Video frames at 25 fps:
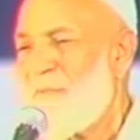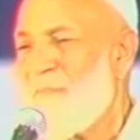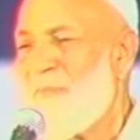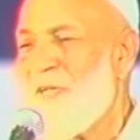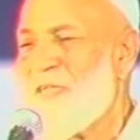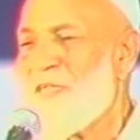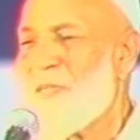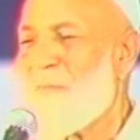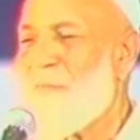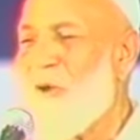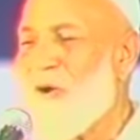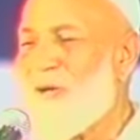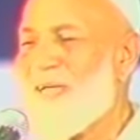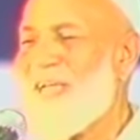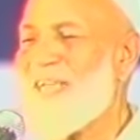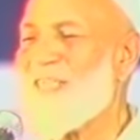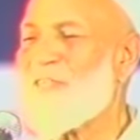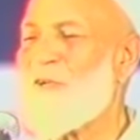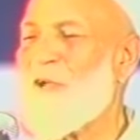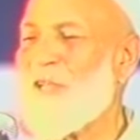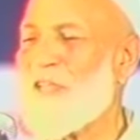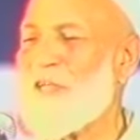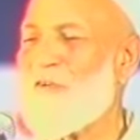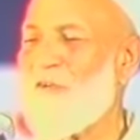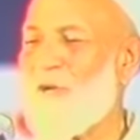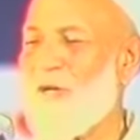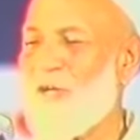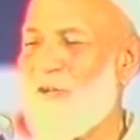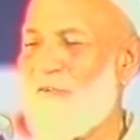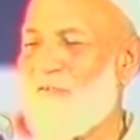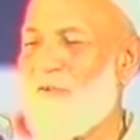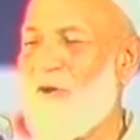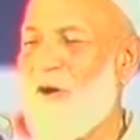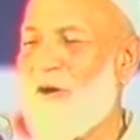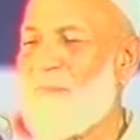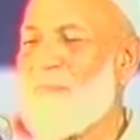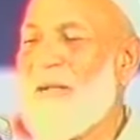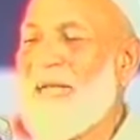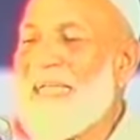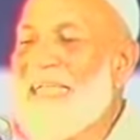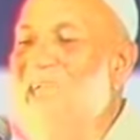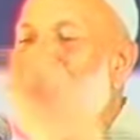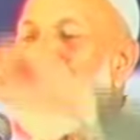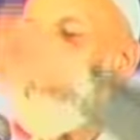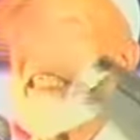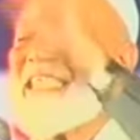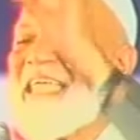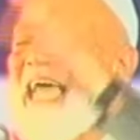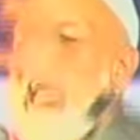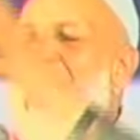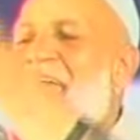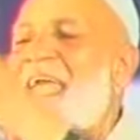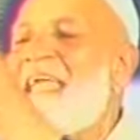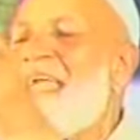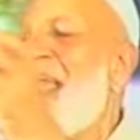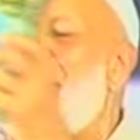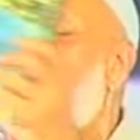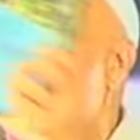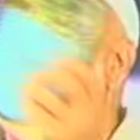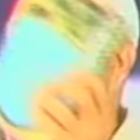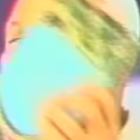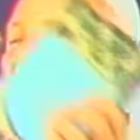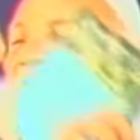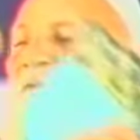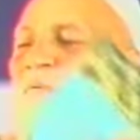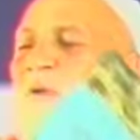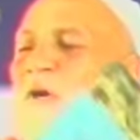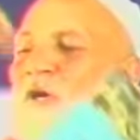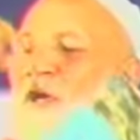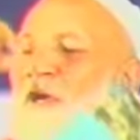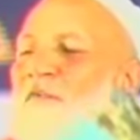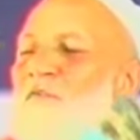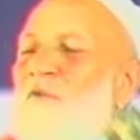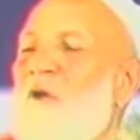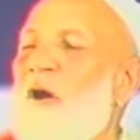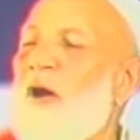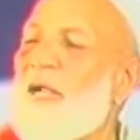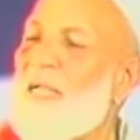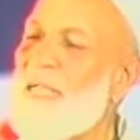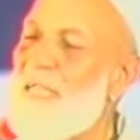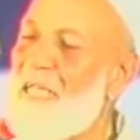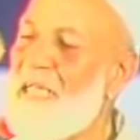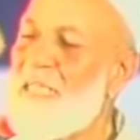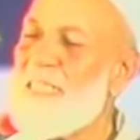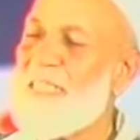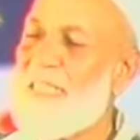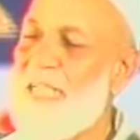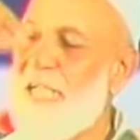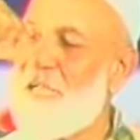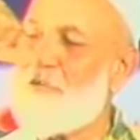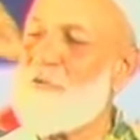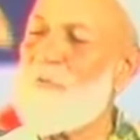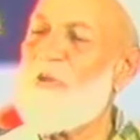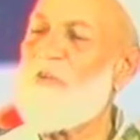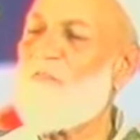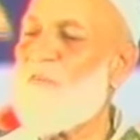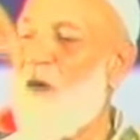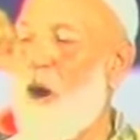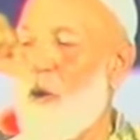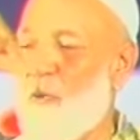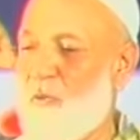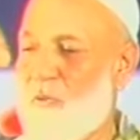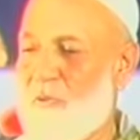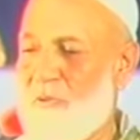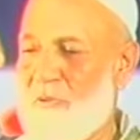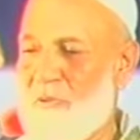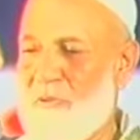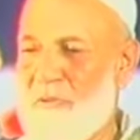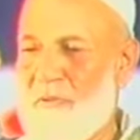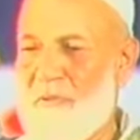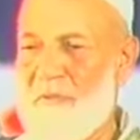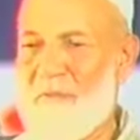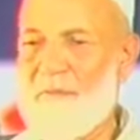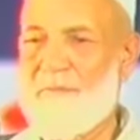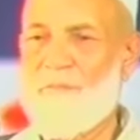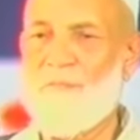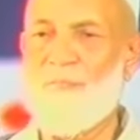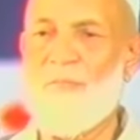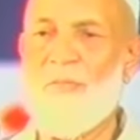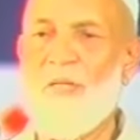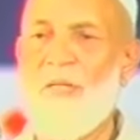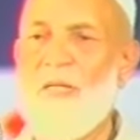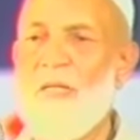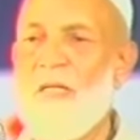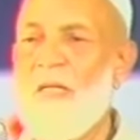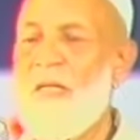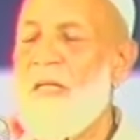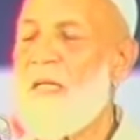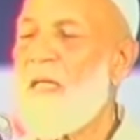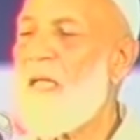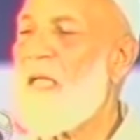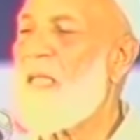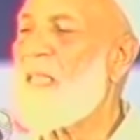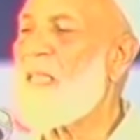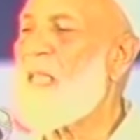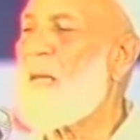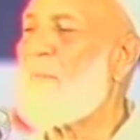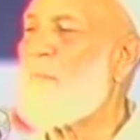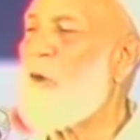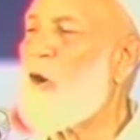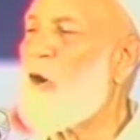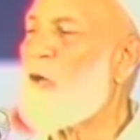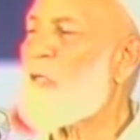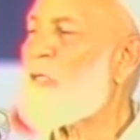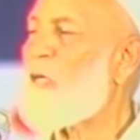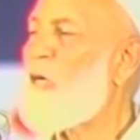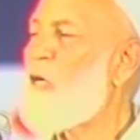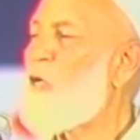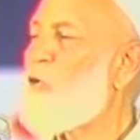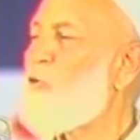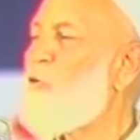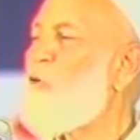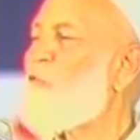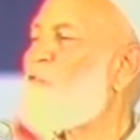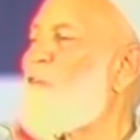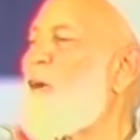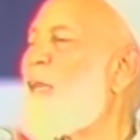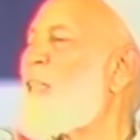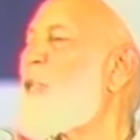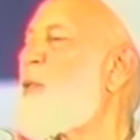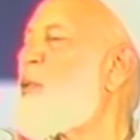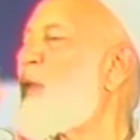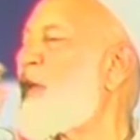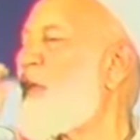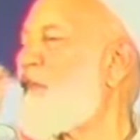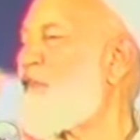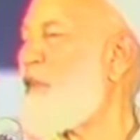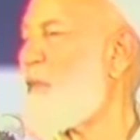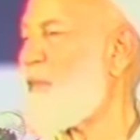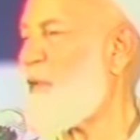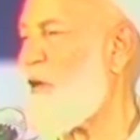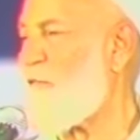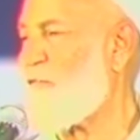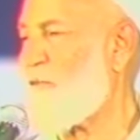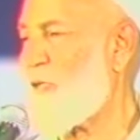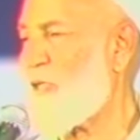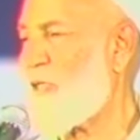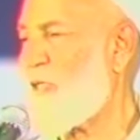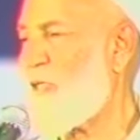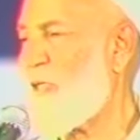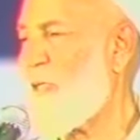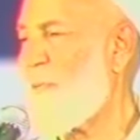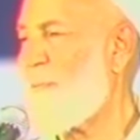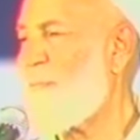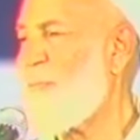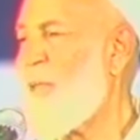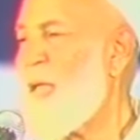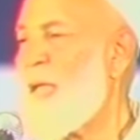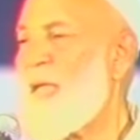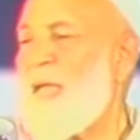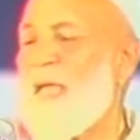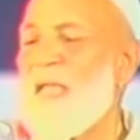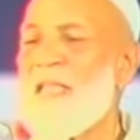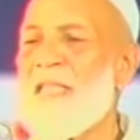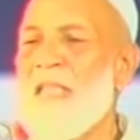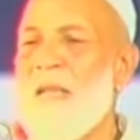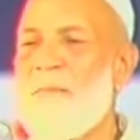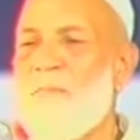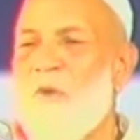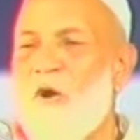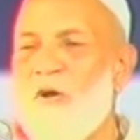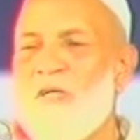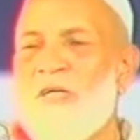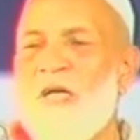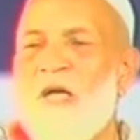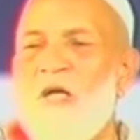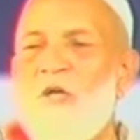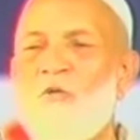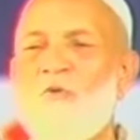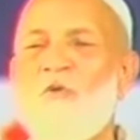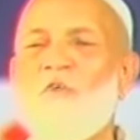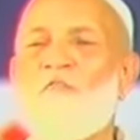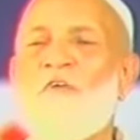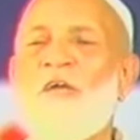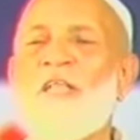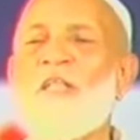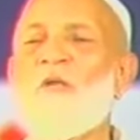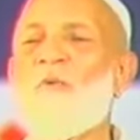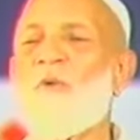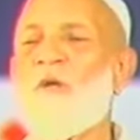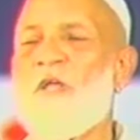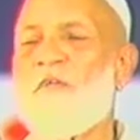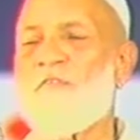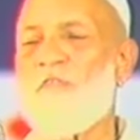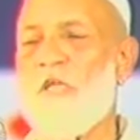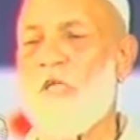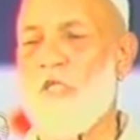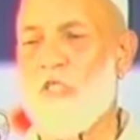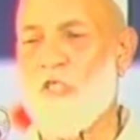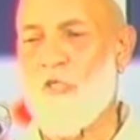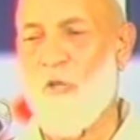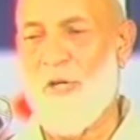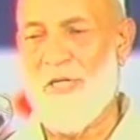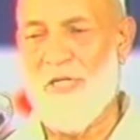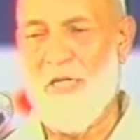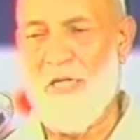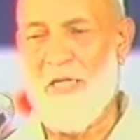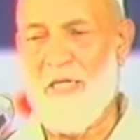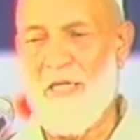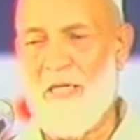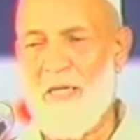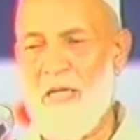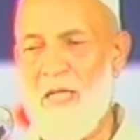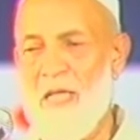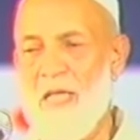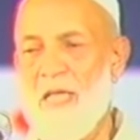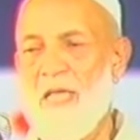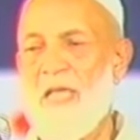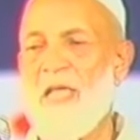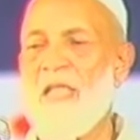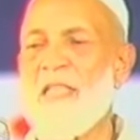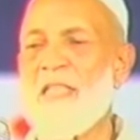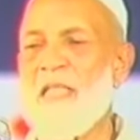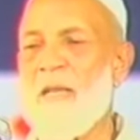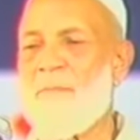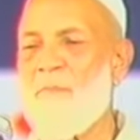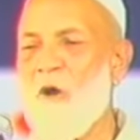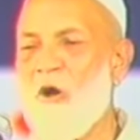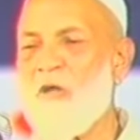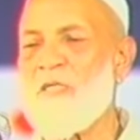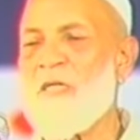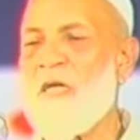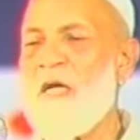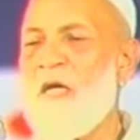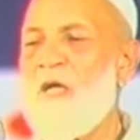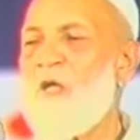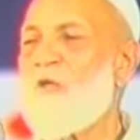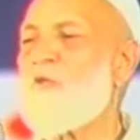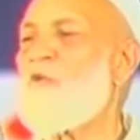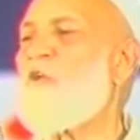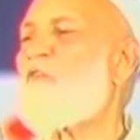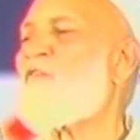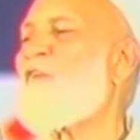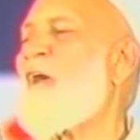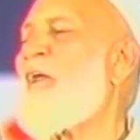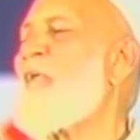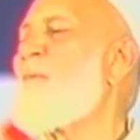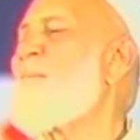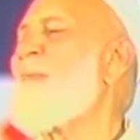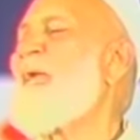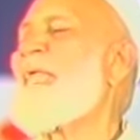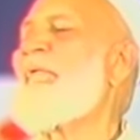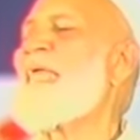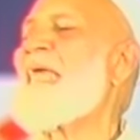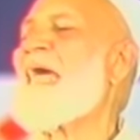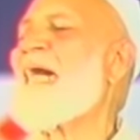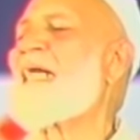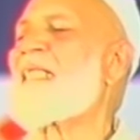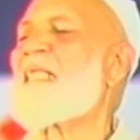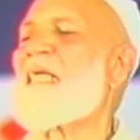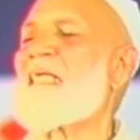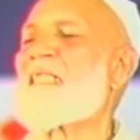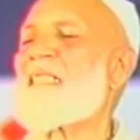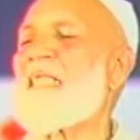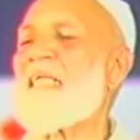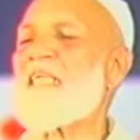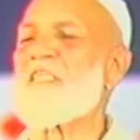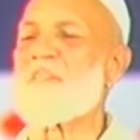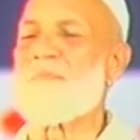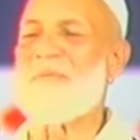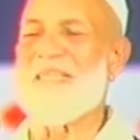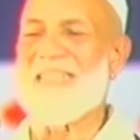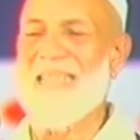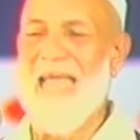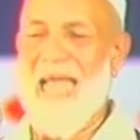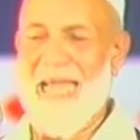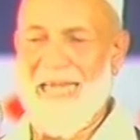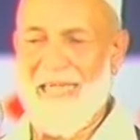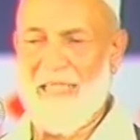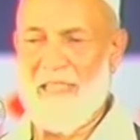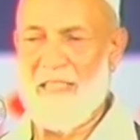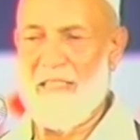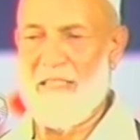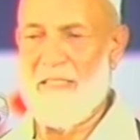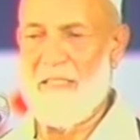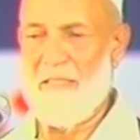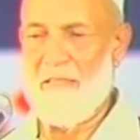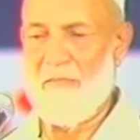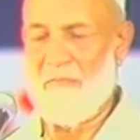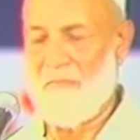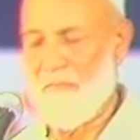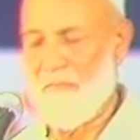I mean, the book is not the Word of God. But inside, the Word of God is there to be found. In the book, you'll find the word of the prophet. In the book, you'll find the word of the historian. In the book, you'll find many other things besides.